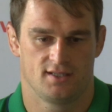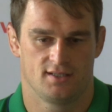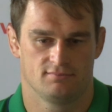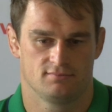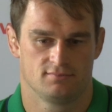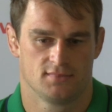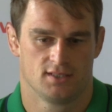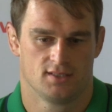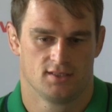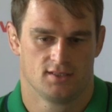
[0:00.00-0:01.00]
um,
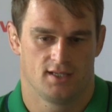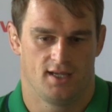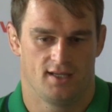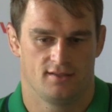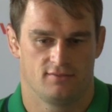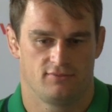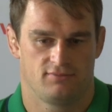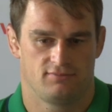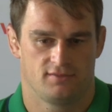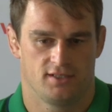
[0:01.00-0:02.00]
ahead of
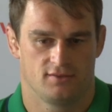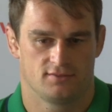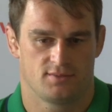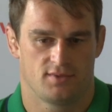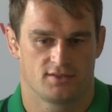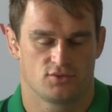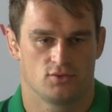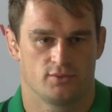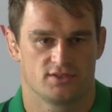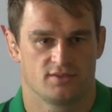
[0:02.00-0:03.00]
you know some, a
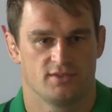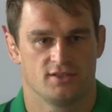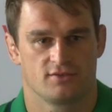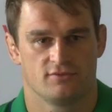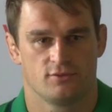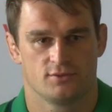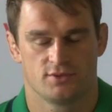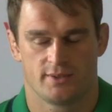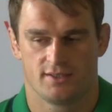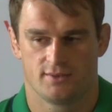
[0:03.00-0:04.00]
tour which I've been looking forward
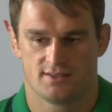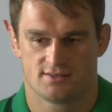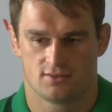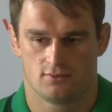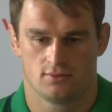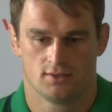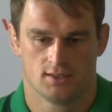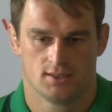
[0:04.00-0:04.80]
to anyway, so